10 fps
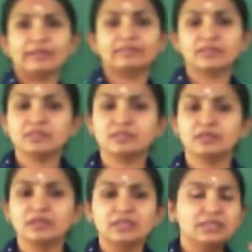like this.
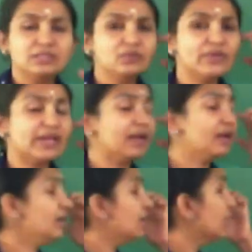So we can
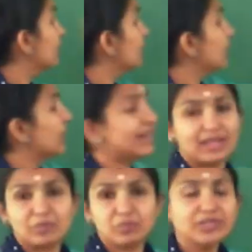
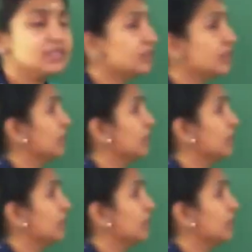name it.